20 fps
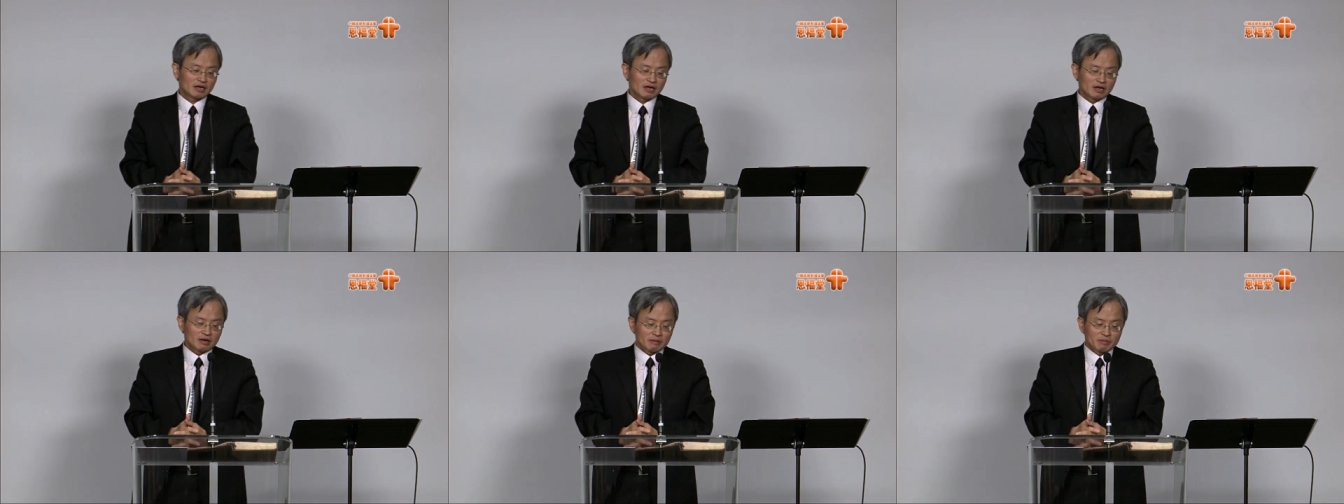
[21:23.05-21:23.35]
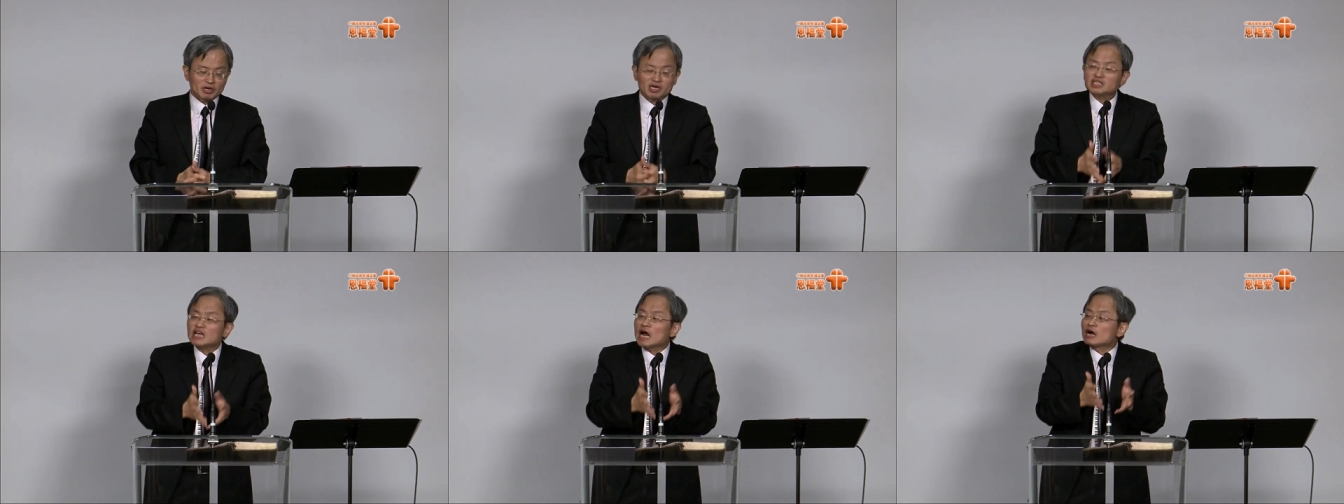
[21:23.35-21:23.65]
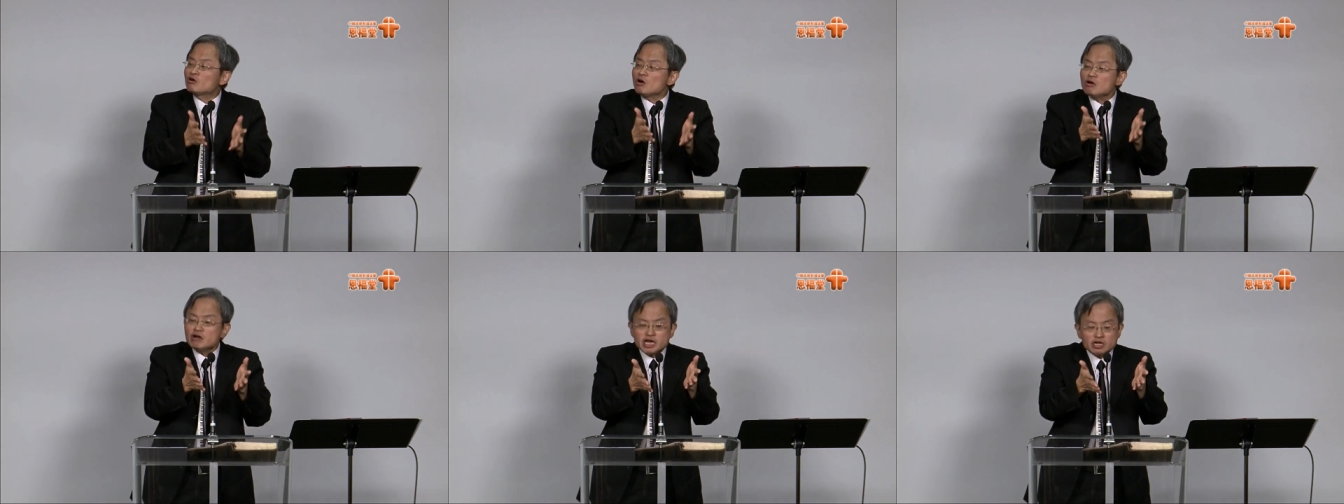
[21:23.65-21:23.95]
Because
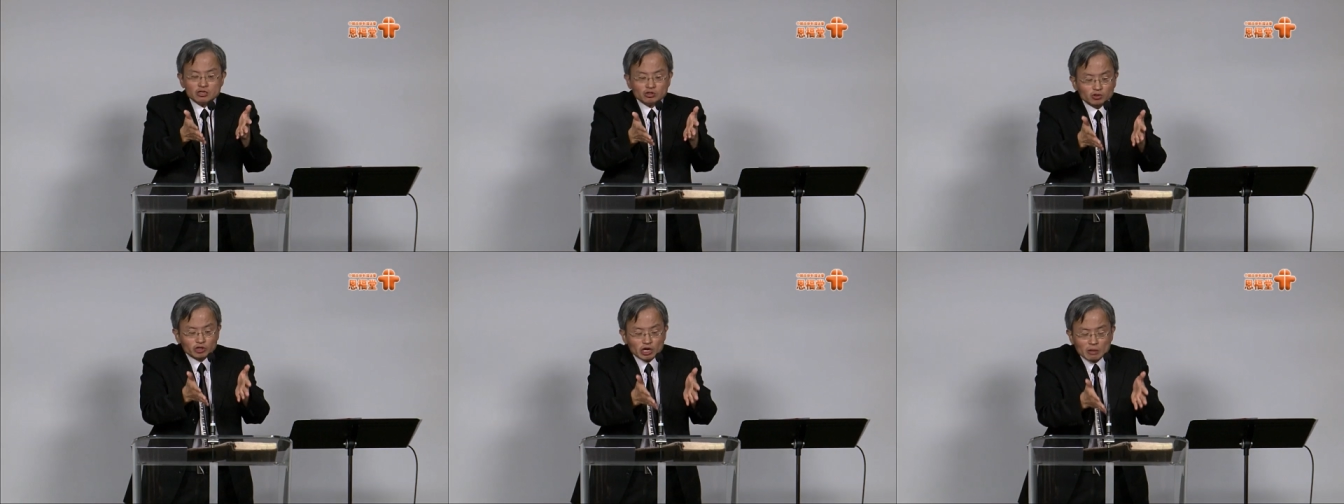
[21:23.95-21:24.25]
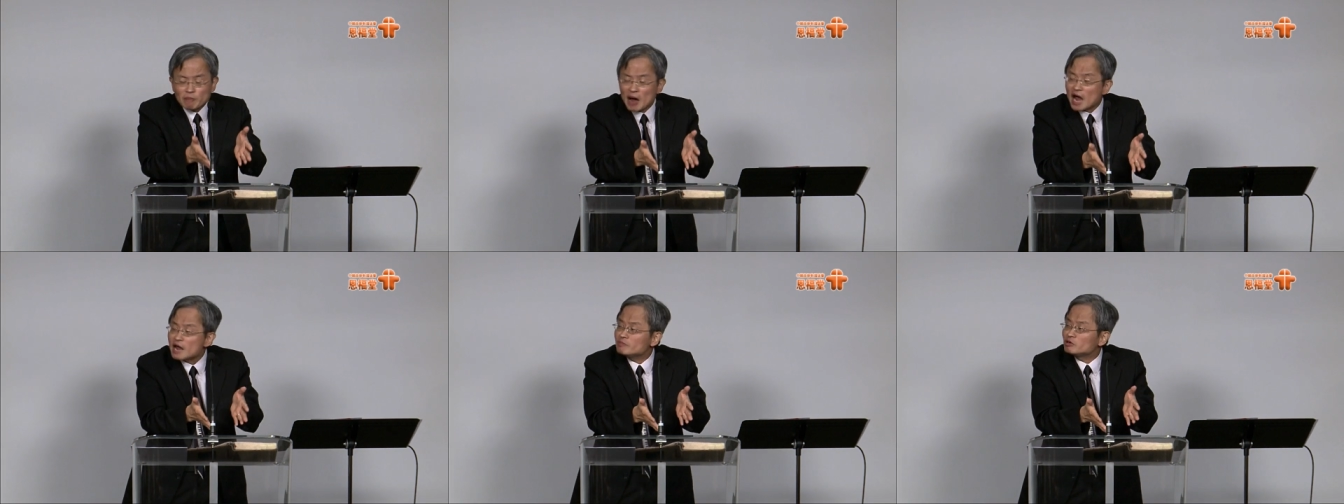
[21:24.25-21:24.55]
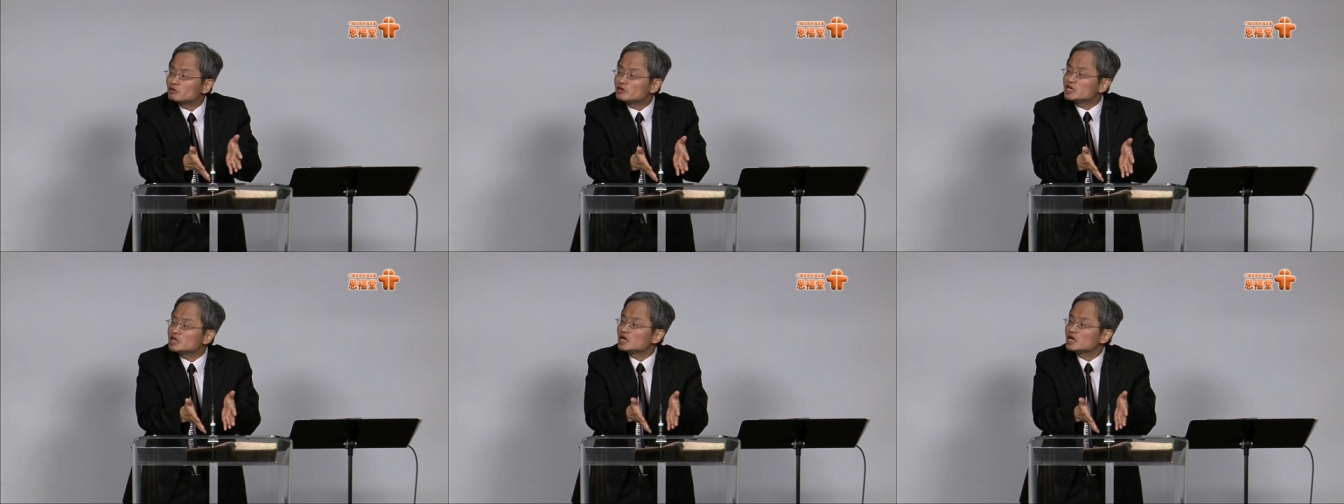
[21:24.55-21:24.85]
according to the Bible
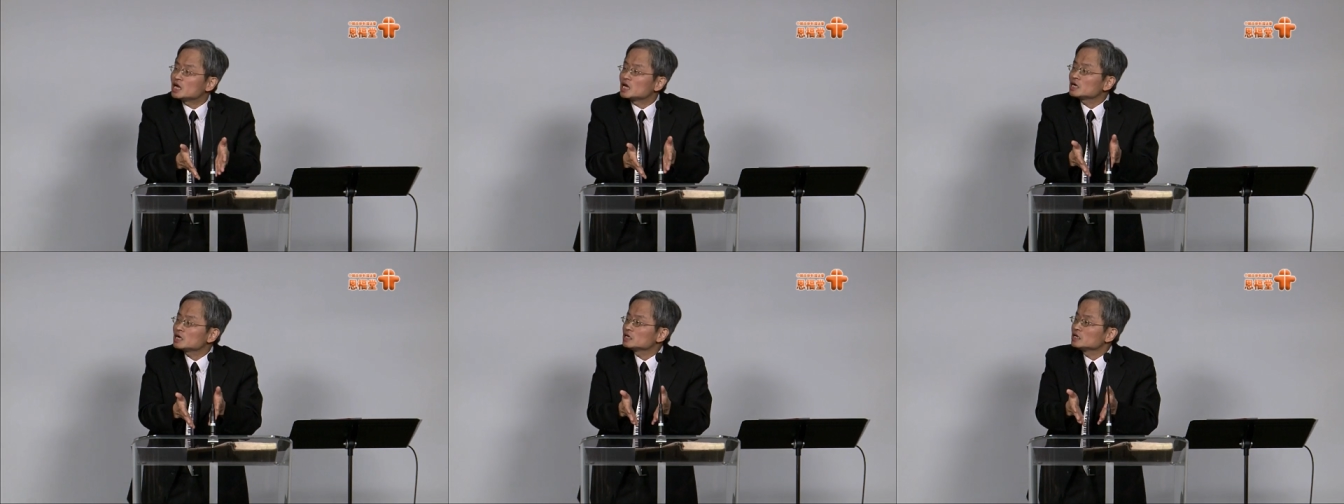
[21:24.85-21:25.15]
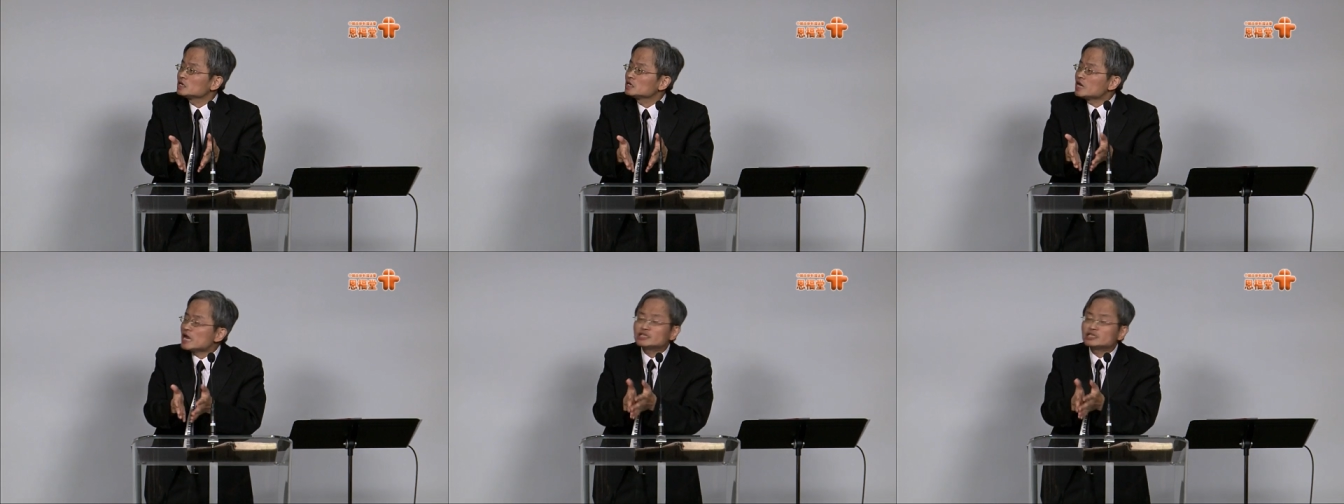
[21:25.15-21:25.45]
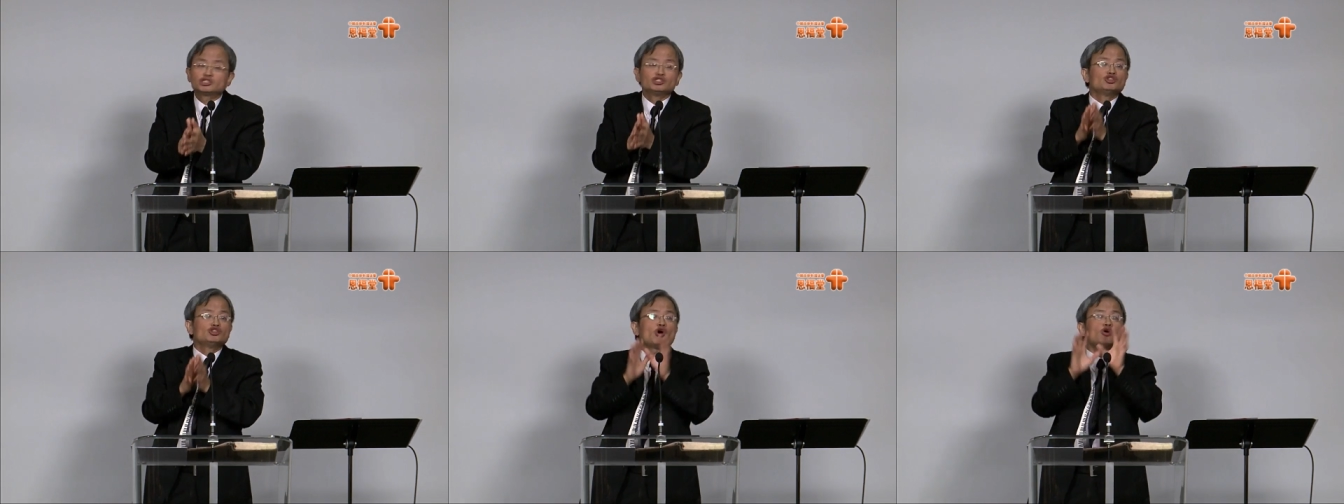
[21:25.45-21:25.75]
here, there's
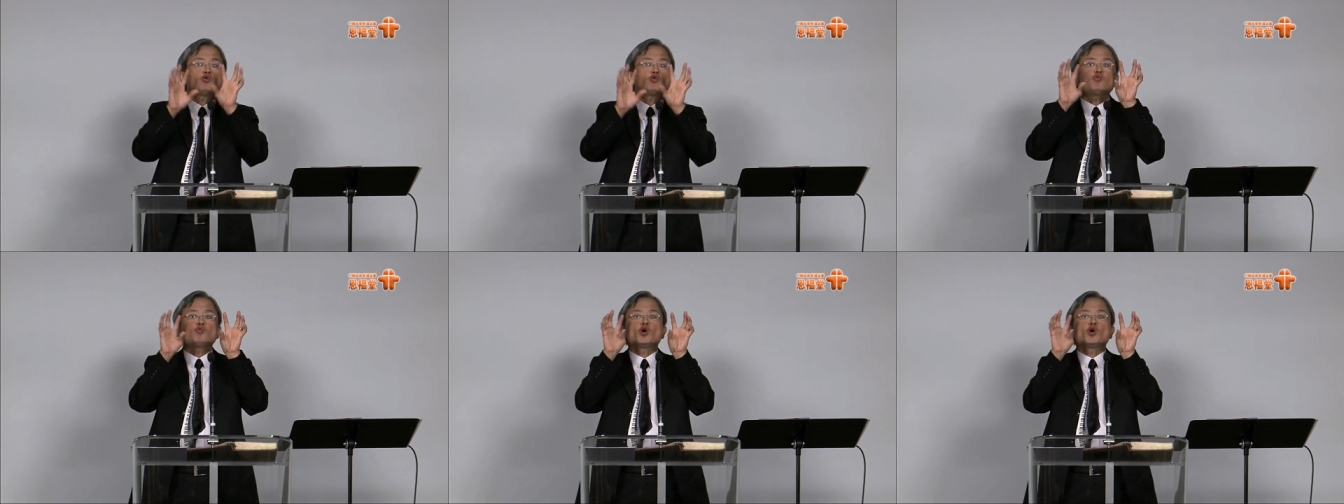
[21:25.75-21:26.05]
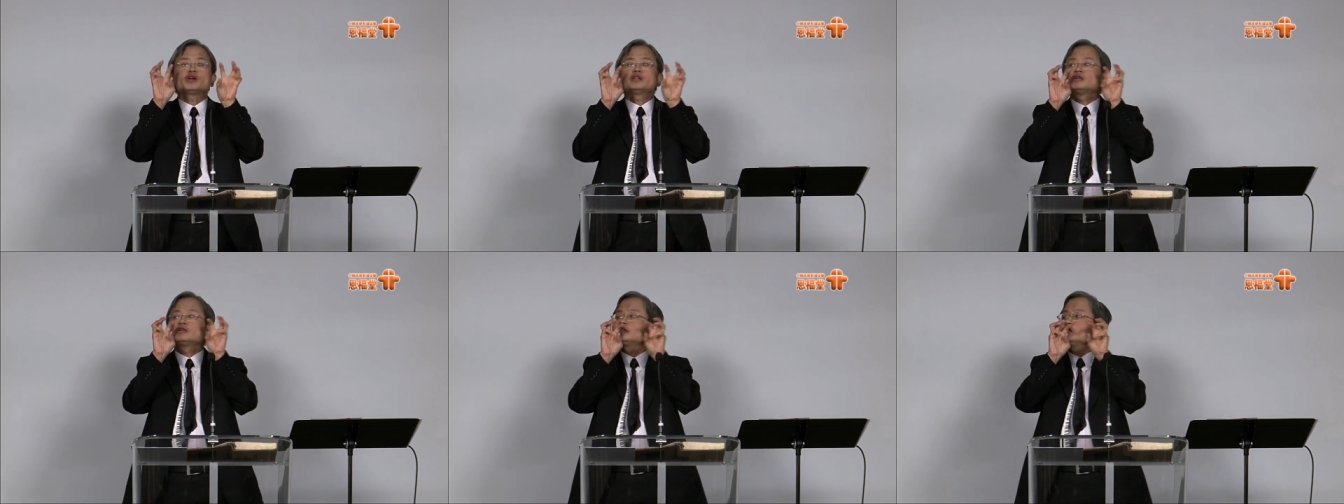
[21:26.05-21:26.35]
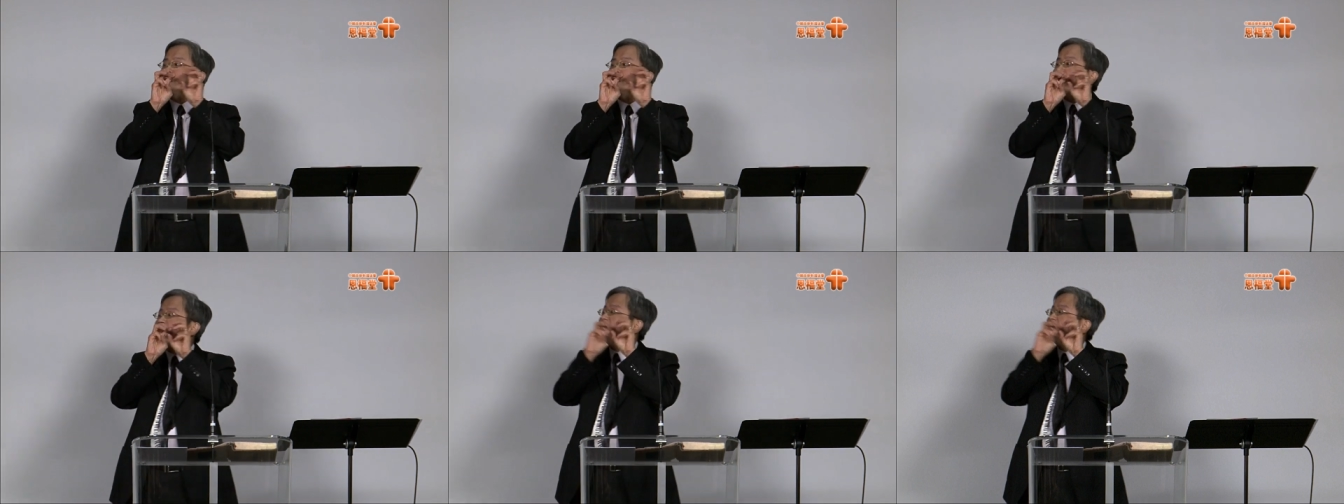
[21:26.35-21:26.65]
no word
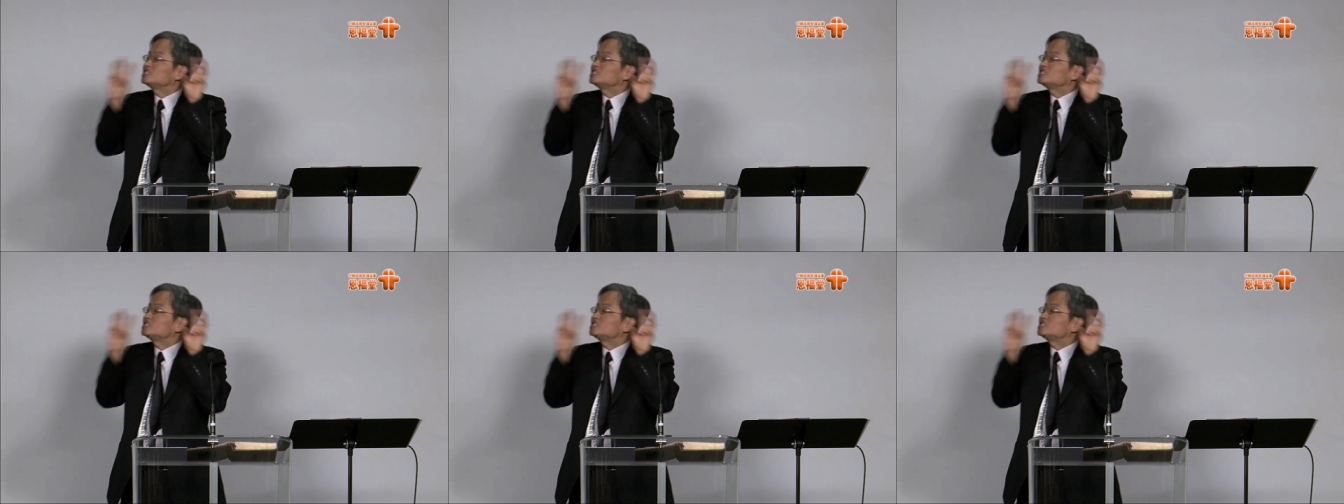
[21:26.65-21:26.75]
as